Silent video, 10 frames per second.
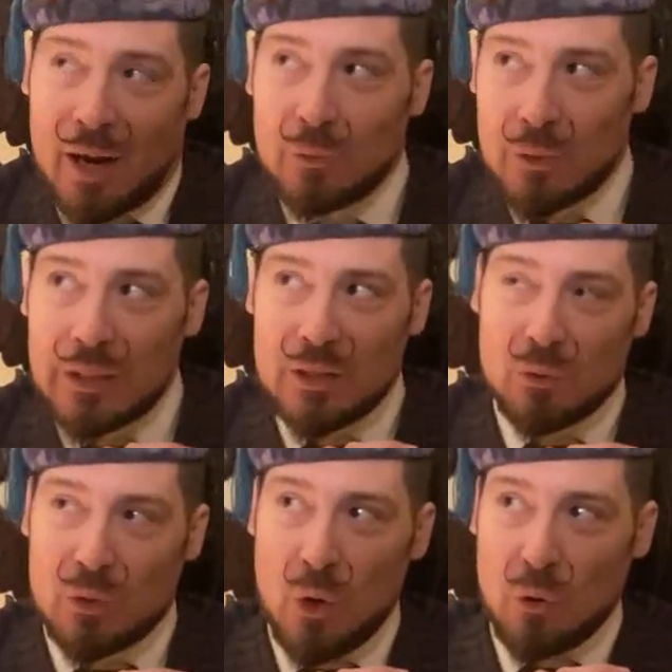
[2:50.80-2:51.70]
really
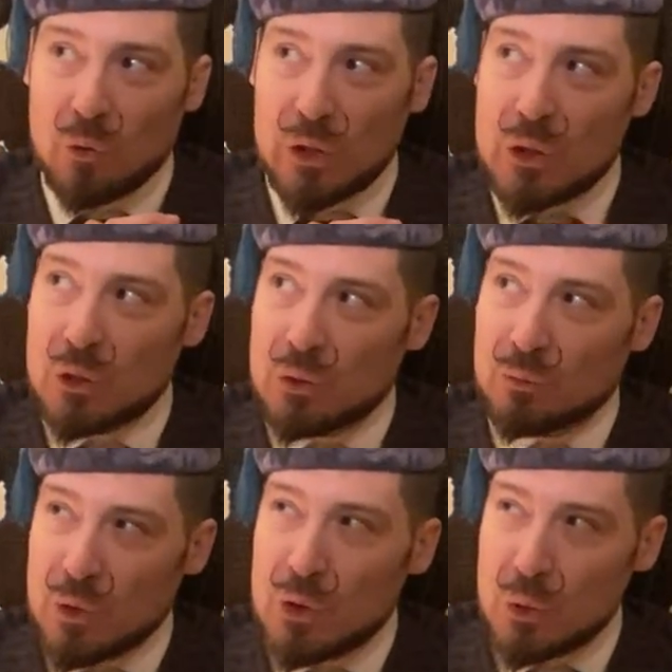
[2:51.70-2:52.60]
don't know for
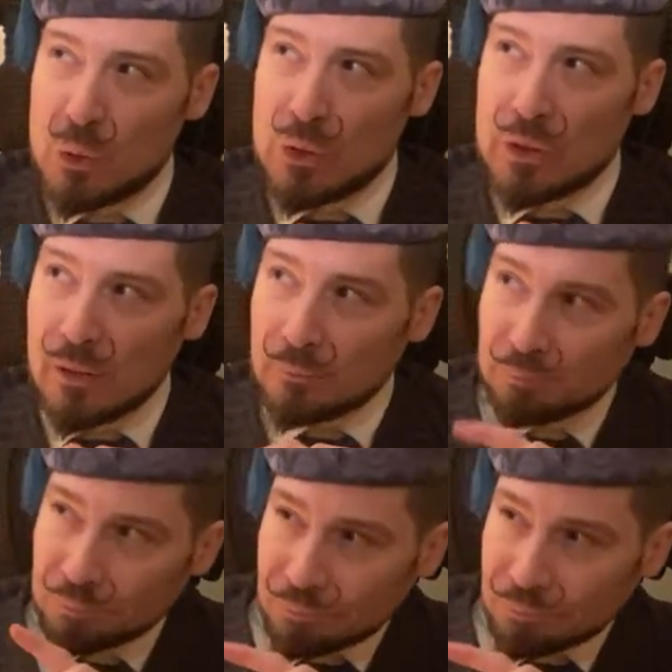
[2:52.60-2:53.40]
sure,